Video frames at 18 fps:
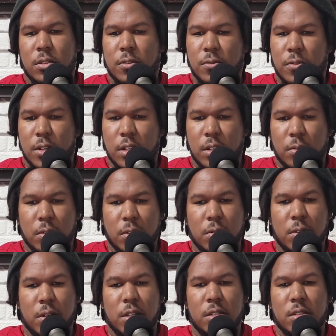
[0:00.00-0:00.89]
your funding
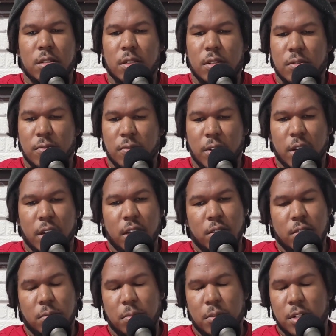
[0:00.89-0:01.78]
requests, and then
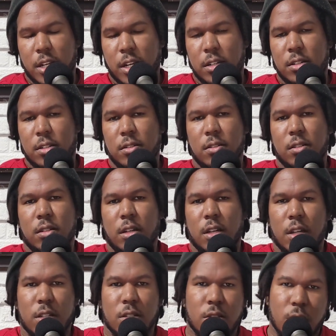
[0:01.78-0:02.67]
financial projections?
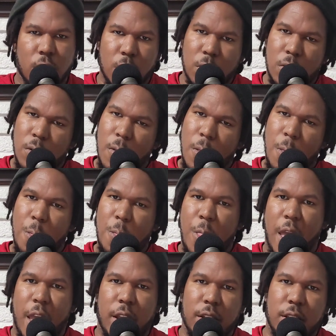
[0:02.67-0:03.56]
So
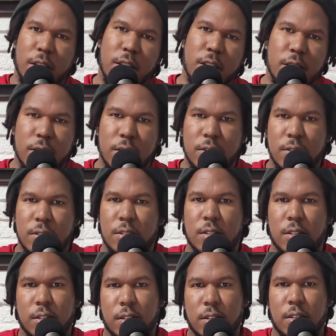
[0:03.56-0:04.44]
that
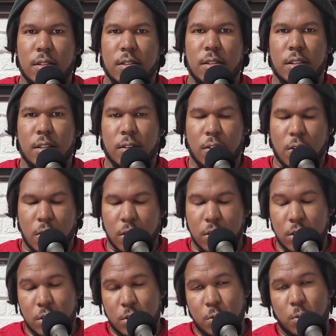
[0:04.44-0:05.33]
is the
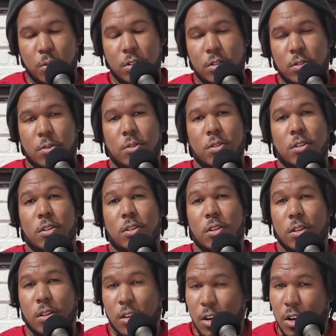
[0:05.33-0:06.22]
long and short, or the
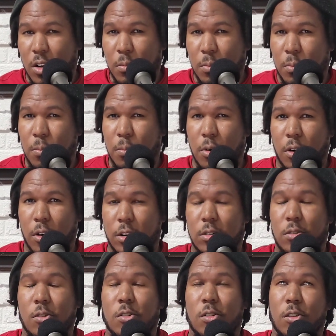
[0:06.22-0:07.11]
long
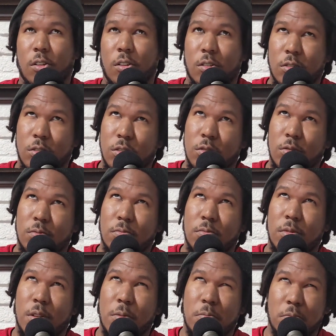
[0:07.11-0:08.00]
part, or
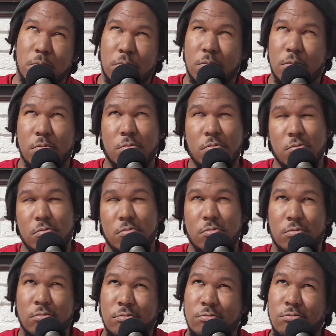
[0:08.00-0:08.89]

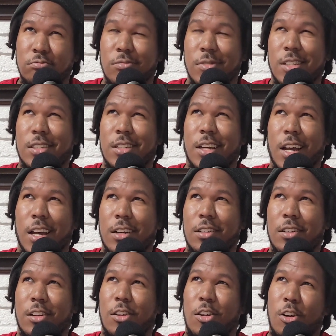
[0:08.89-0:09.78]
it's
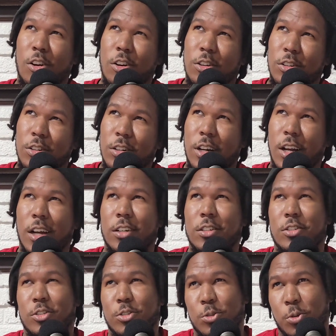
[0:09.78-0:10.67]
kind of longer,
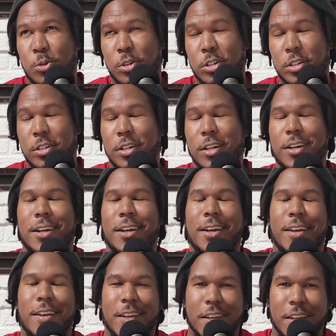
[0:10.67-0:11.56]
kind of shorter.
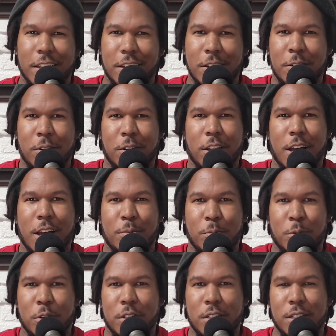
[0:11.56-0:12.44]
It can go a
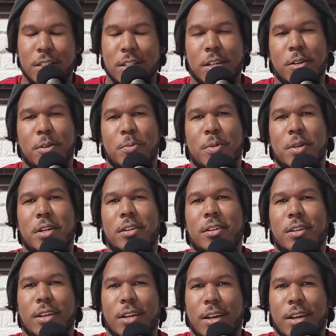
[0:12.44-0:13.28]
lot more detail, but